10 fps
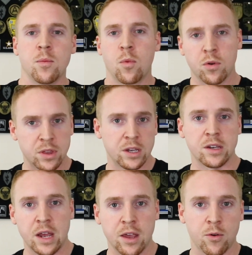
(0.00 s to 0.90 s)
more than you
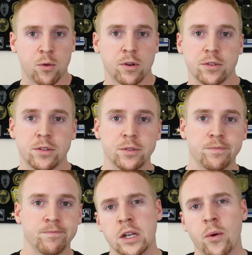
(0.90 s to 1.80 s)
take orders.
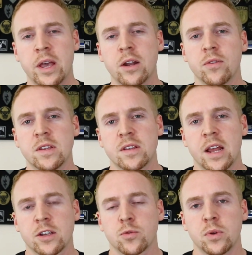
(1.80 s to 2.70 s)
Now I hit on this
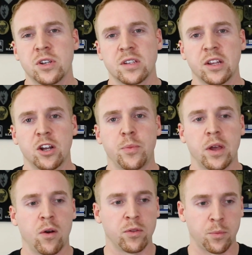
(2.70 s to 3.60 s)
next one just a little
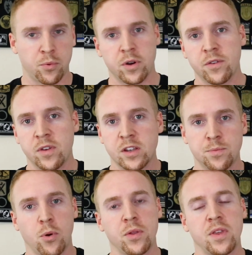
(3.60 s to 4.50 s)
bit on the previous
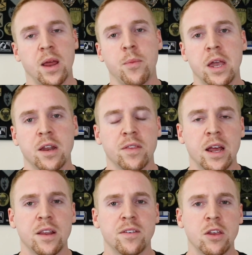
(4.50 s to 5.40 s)
point that I made, and
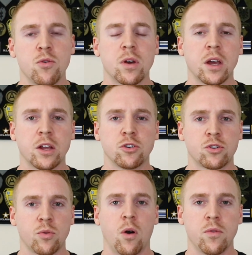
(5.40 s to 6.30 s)
that is that you can
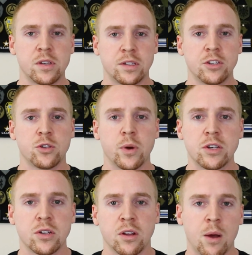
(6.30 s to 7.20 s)
control the
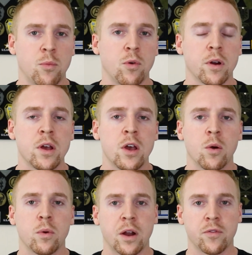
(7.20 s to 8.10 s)
situation a lot more
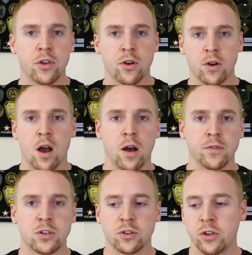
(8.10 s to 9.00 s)
whenever you're an
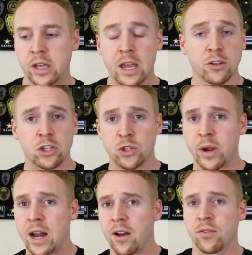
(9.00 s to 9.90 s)
officer. Again,
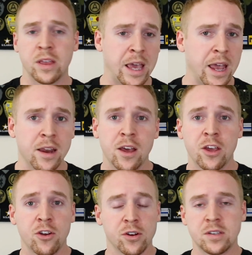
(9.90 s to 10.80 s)
straight out the gate,
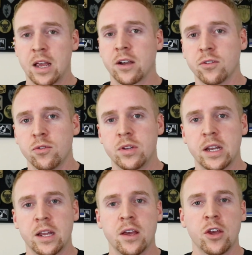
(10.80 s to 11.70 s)
you're a second
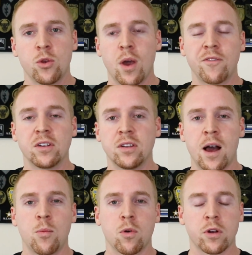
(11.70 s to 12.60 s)
lieutenant, you have a
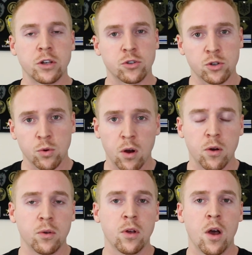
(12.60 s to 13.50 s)
lot more
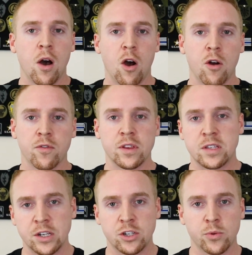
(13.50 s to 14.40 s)
control over the
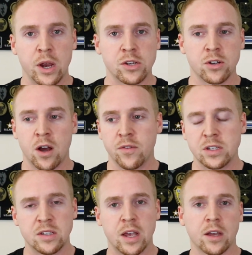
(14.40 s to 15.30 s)
situation.
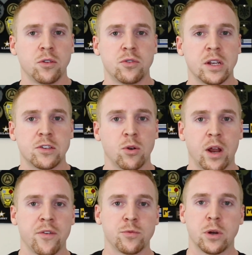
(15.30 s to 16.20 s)
Obviously, second lieutenants
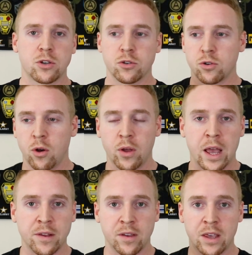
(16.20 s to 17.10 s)
don't have as much control
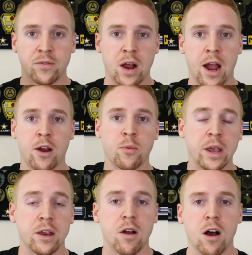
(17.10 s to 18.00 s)
as even higher
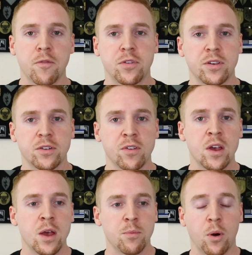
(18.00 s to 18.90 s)
ranking officers,
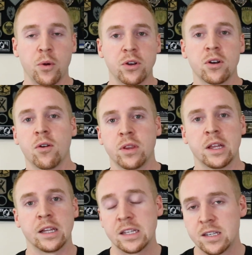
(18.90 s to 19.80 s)
but when you're on the
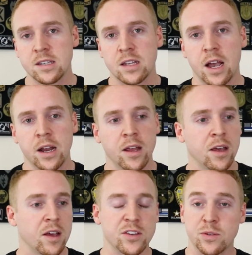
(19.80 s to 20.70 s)
enlisted side,
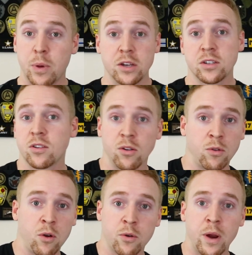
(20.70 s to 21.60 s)
especially the
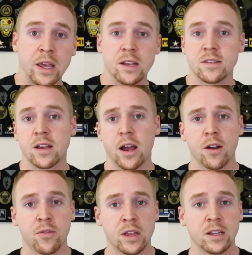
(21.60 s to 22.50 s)
lower ranking side
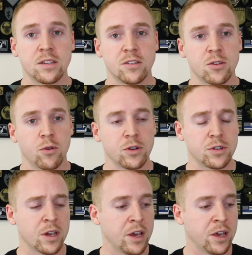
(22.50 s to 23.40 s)
of the enlisted
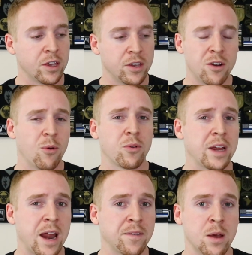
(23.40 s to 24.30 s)
soldiers, you don't
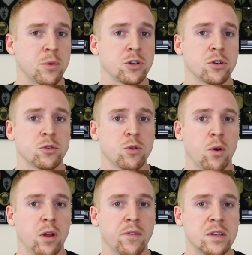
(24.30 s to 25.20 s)
really have that much
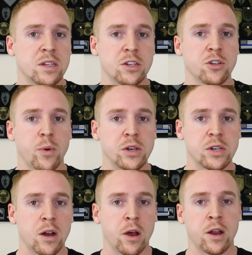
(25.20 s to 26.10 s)
control of the
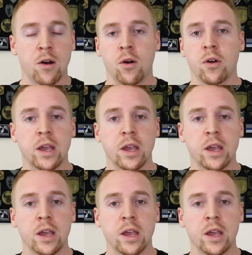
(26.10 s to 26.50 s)
situation at all.